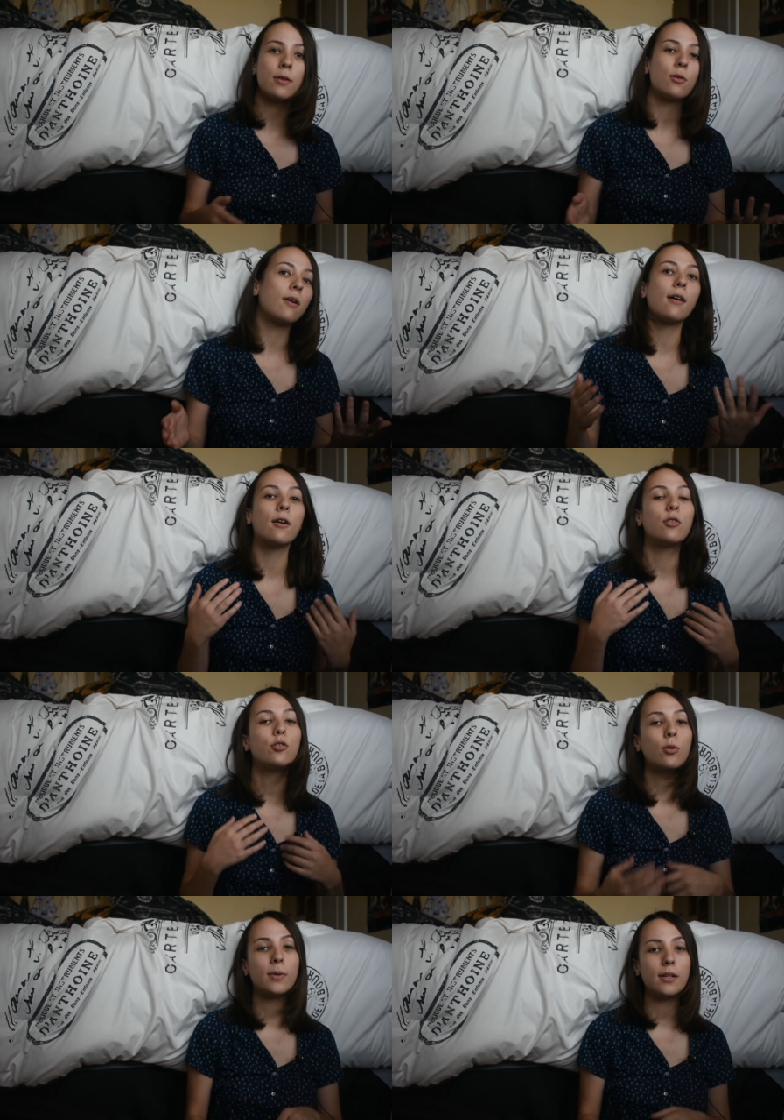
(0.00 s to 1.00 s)
And there are
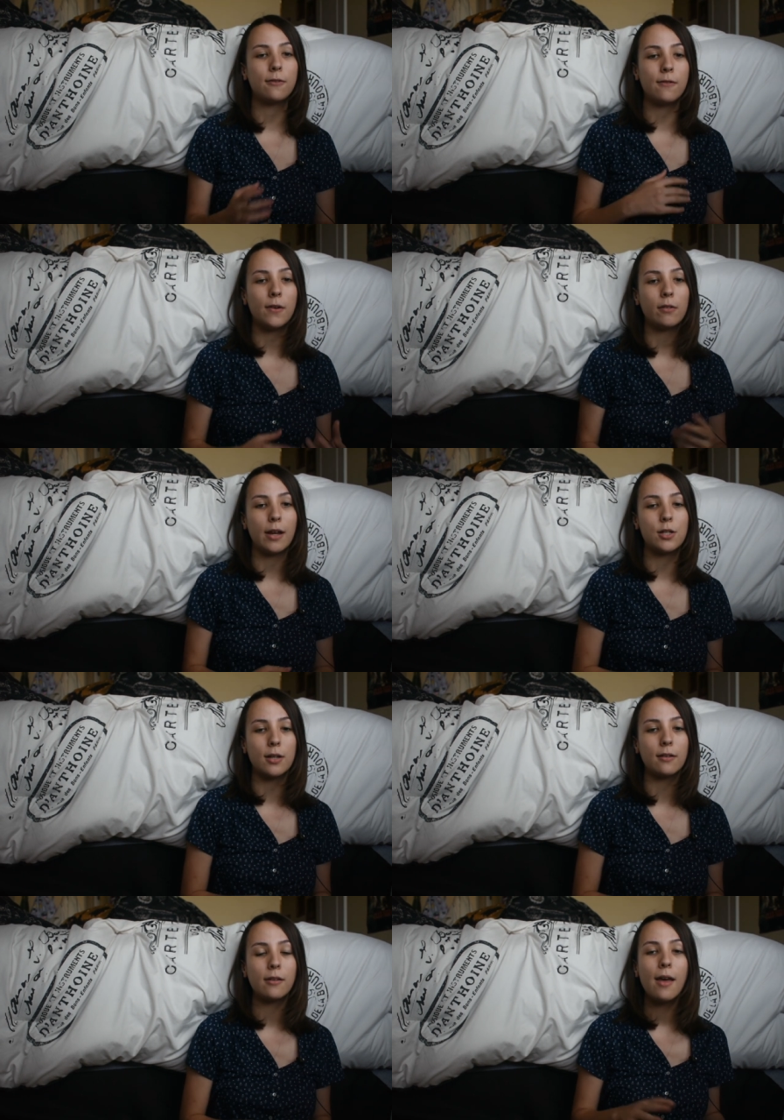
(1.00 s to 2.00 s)
so many different
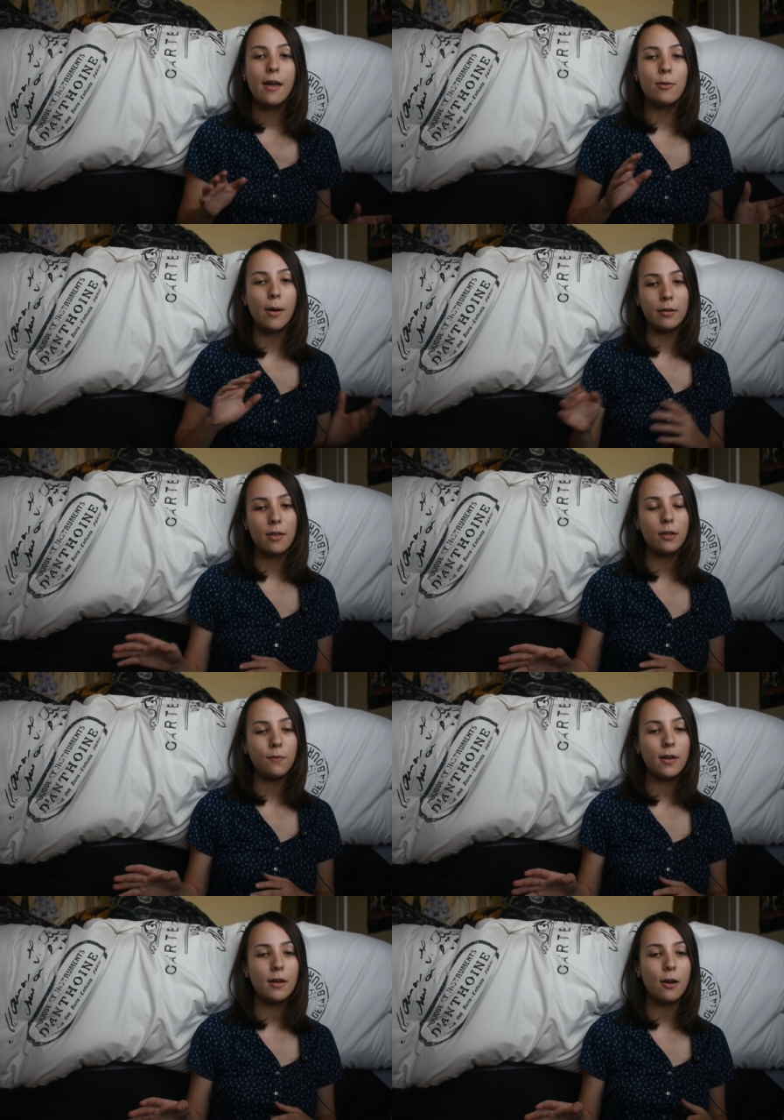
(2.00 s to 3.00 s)
variations. The rest of this
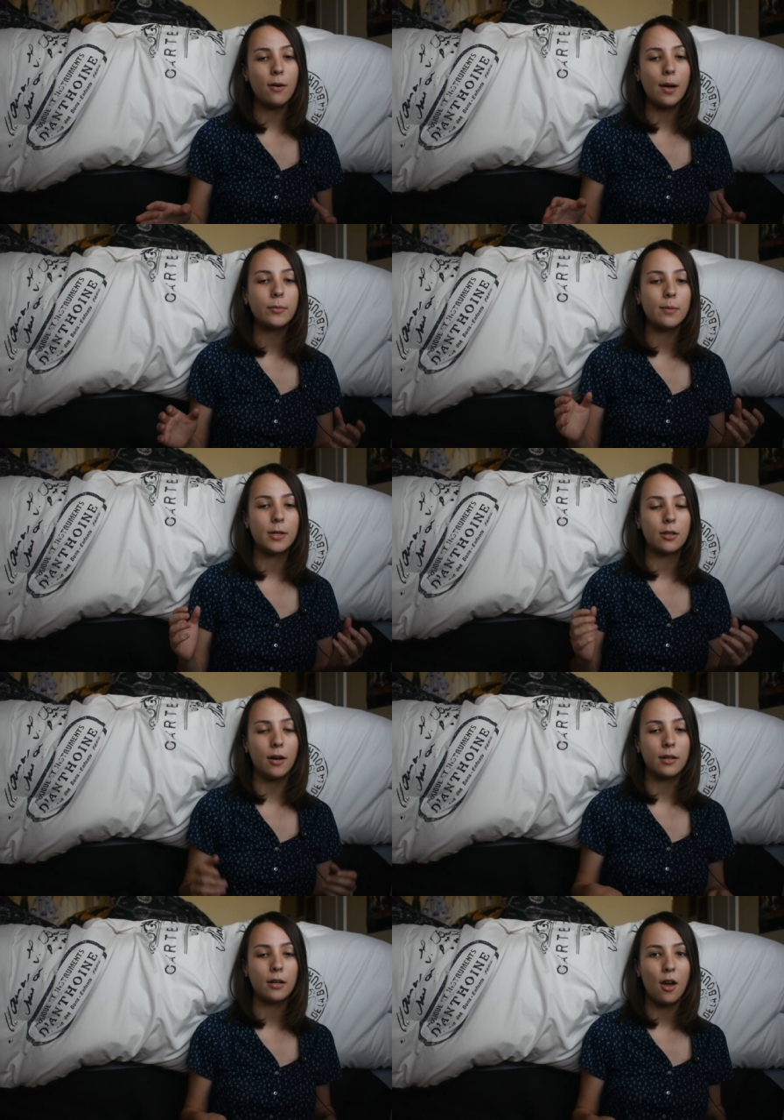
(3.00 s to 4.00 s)
video, I'm going to be
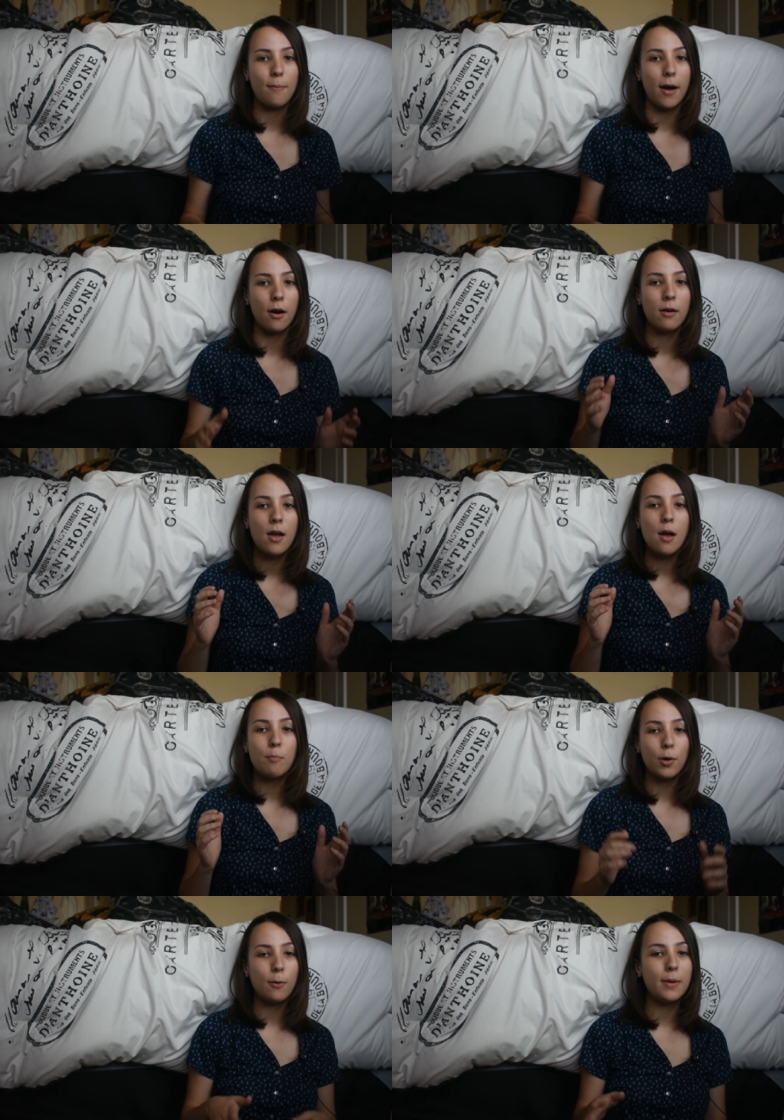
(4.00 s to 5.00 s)
talking about
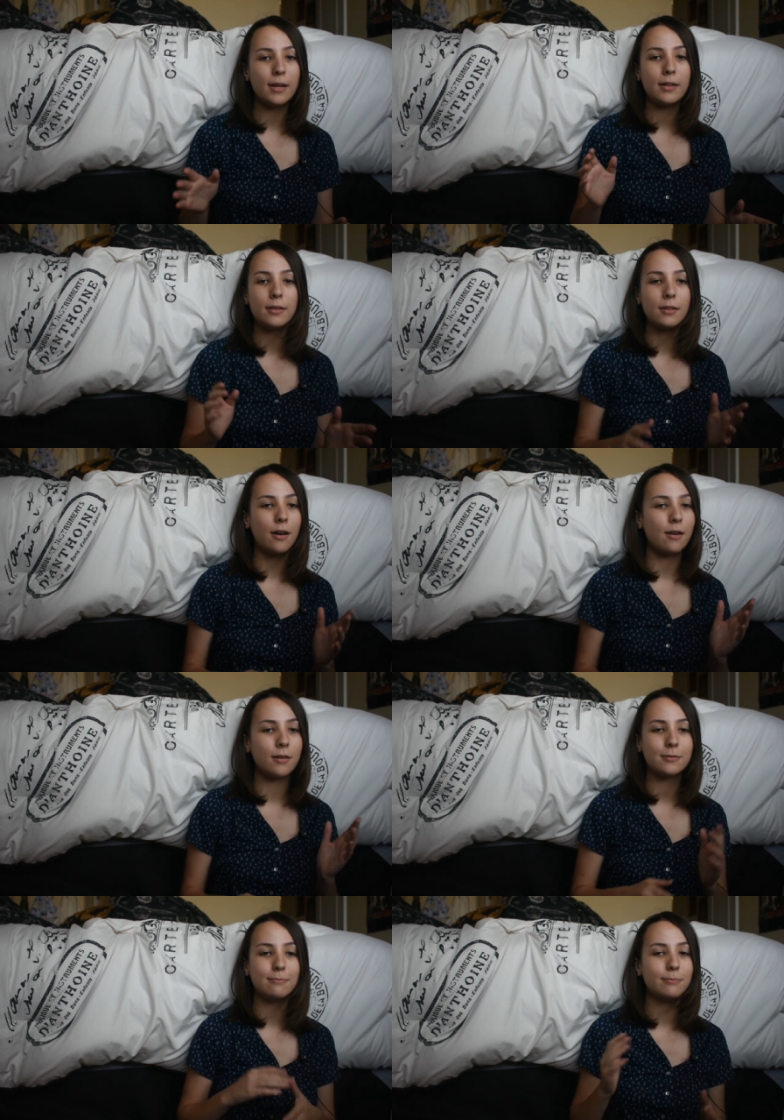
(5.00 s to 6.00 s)
probing
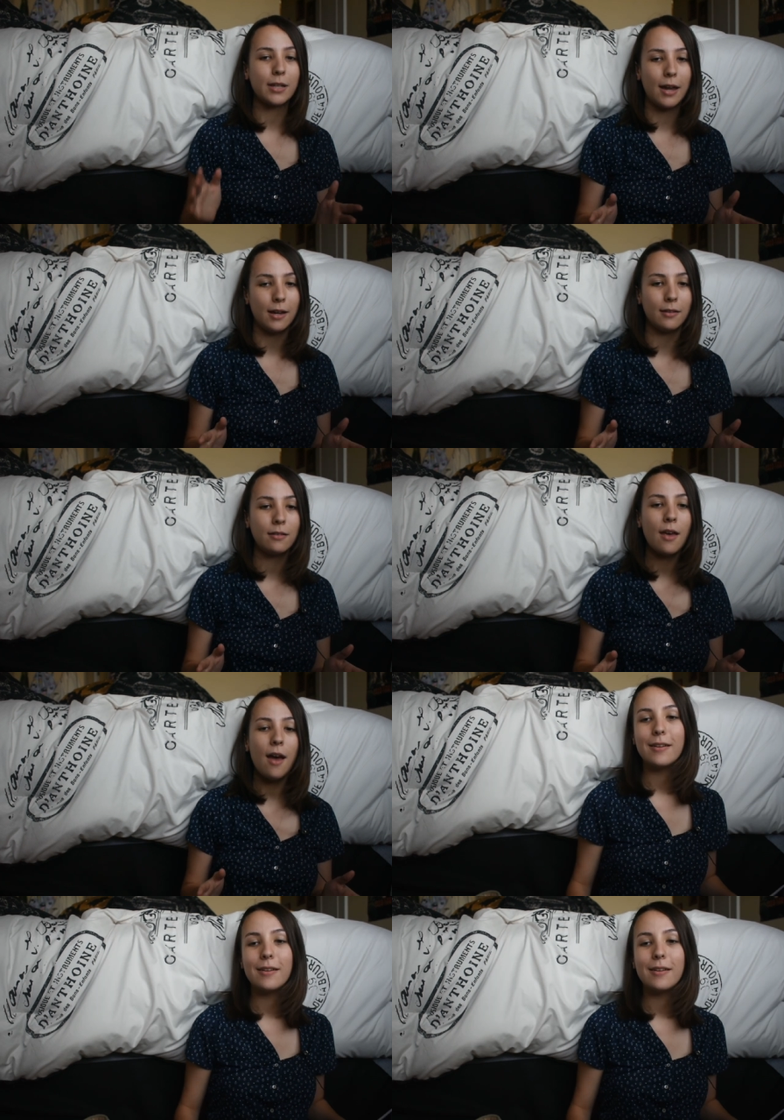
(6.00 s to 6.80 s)
long canes.